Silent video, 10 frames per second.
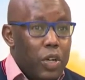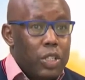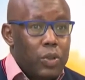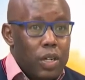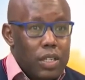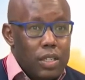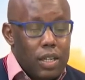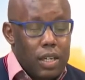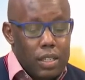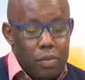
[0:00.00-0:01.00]
You are assured
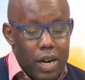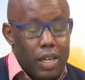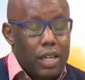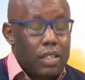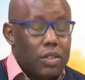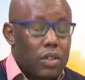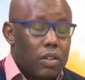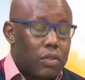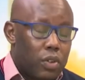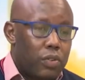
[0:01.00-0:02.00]
that his backyard is going
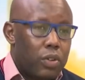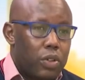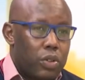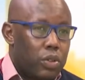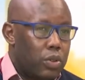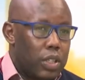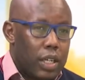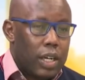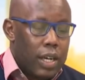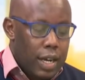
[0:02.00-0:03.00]
to vote for you to
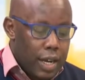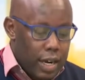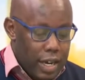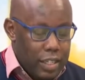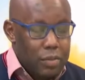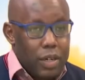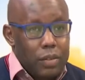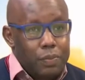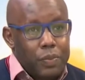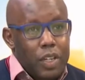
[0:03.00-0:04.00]
the last
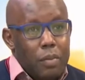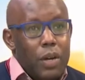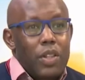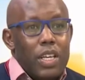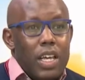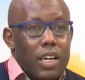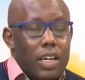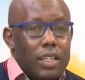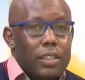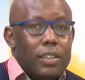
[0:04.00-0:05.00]
man. But on the other
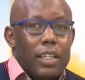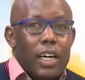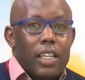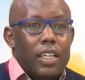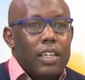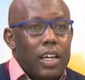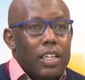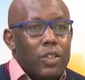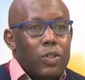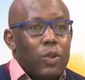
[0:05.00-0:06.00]
hand, I think
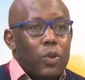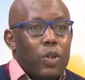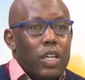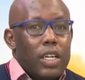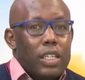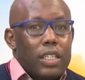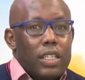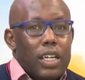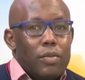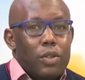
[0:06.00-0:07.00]
Raila is also looking at it
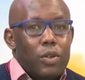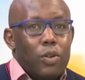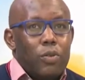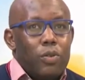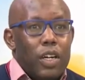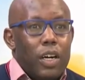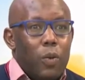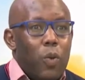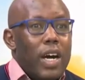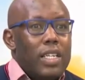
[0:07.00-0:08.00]
in terms of
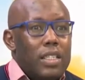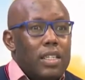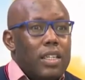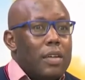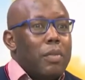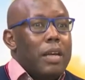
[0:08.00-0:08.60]
why is it that